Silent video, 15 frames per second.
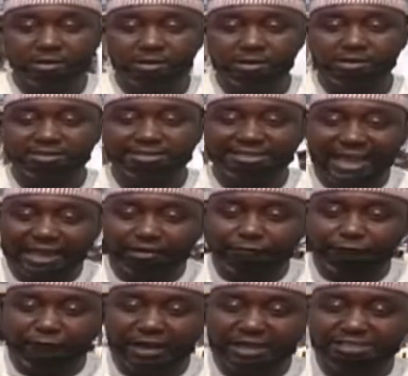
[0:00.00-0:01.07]

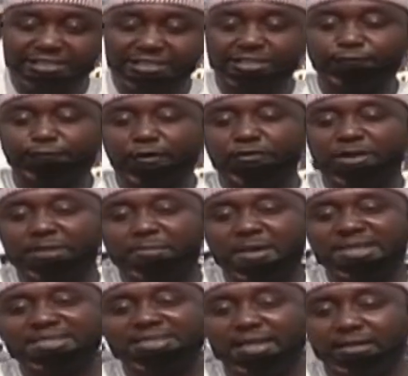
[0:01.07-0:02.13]
Sacrifice is
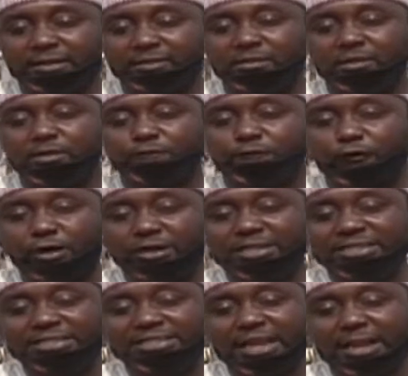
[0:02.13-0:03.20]
fundamental for
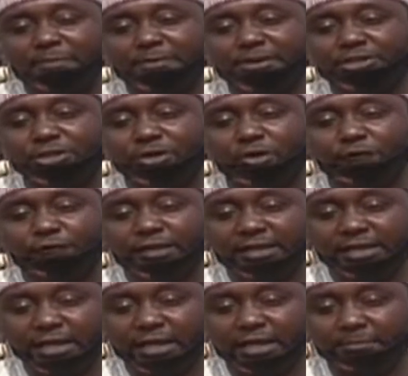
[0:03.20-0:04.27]
the celebration of
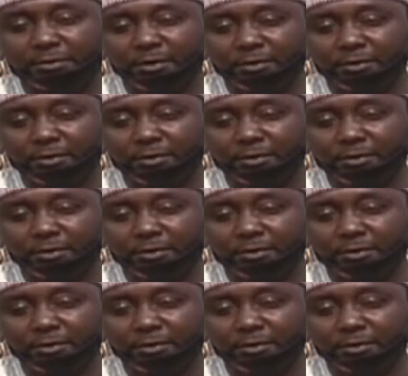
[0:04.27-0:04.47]
Eid al-Kabir.